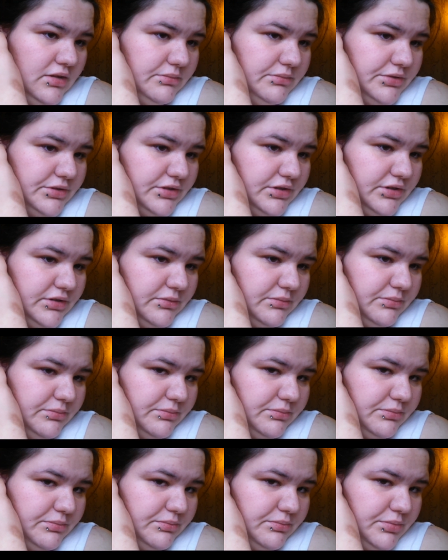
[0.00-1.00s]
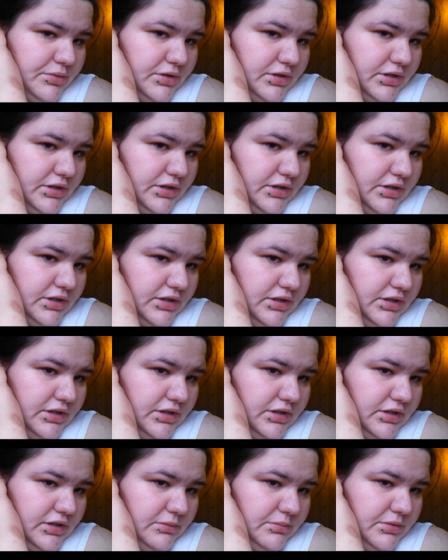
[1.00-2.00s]
I'm just going to pull it a
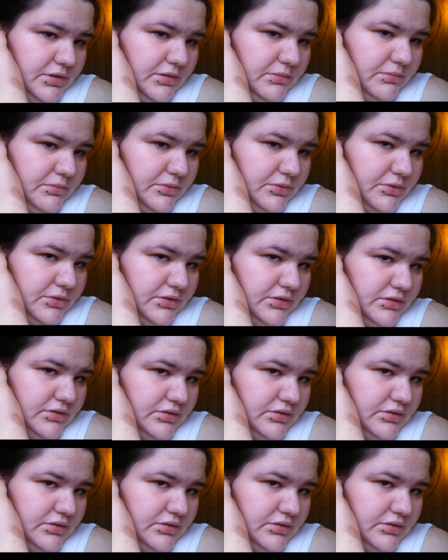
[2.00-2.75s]
little bit more.